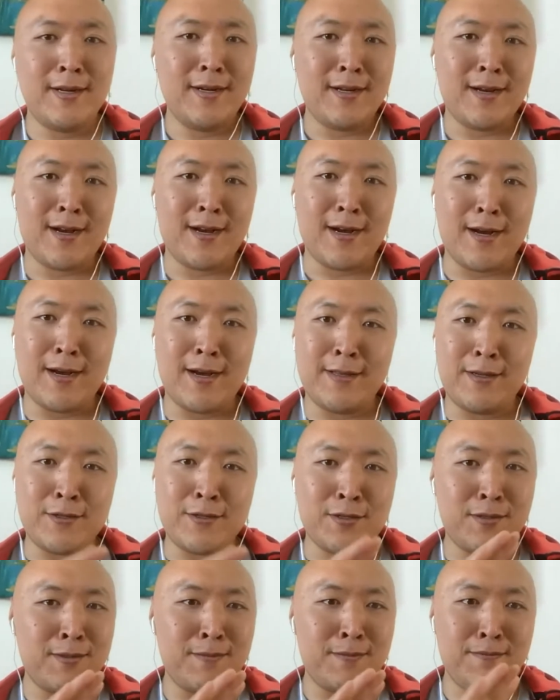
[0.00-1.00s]

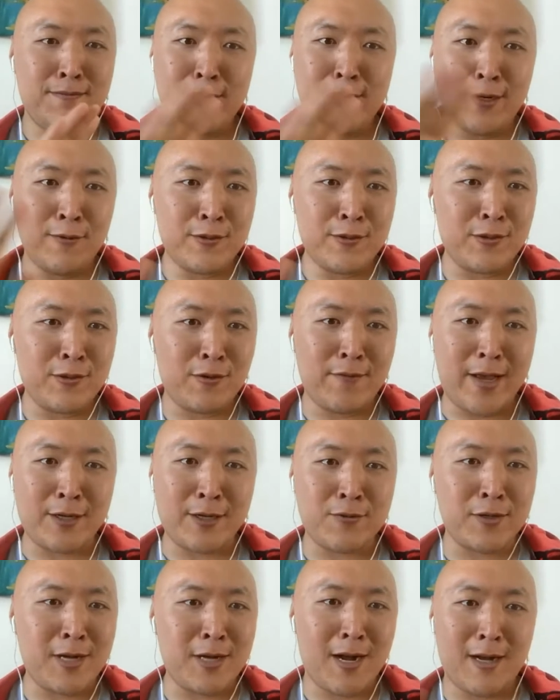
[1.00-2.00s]
There's no sort of
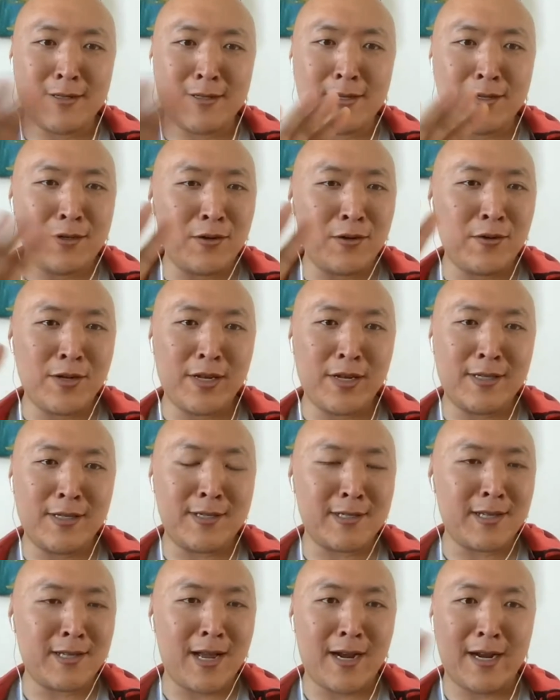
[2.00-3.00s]
extra content. You don't need
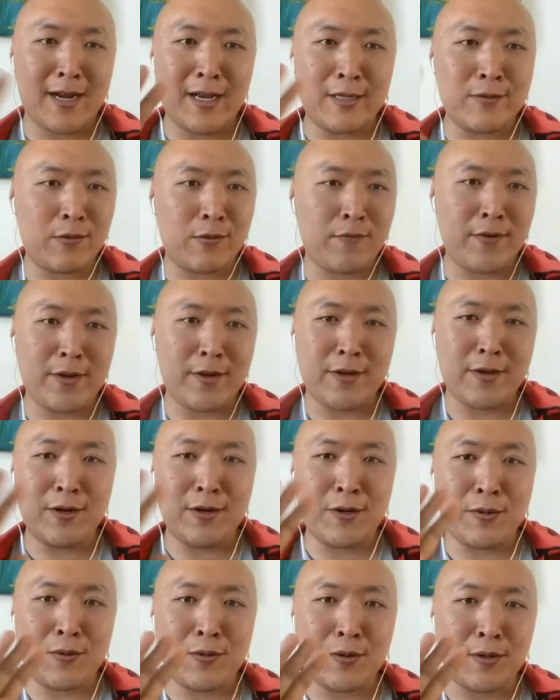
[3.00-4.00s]
slides or video
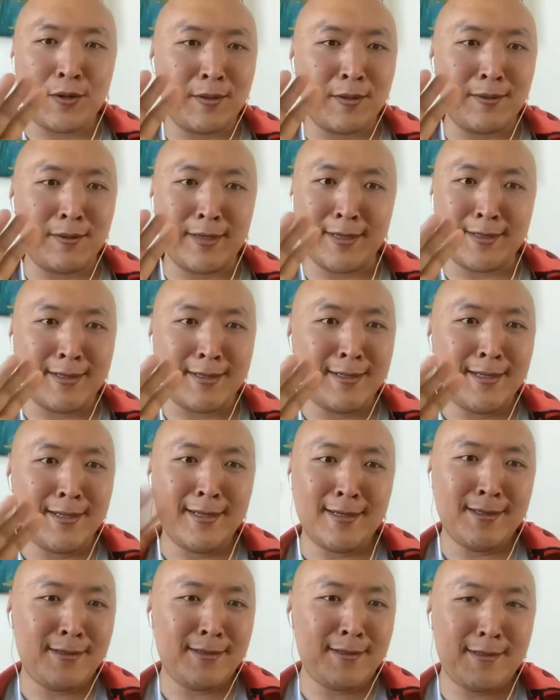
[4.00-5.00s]
or like
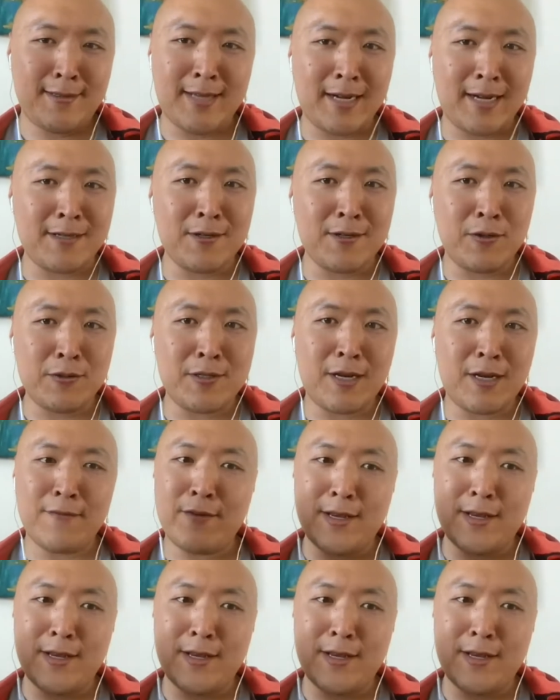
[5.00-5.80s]
technical stuff.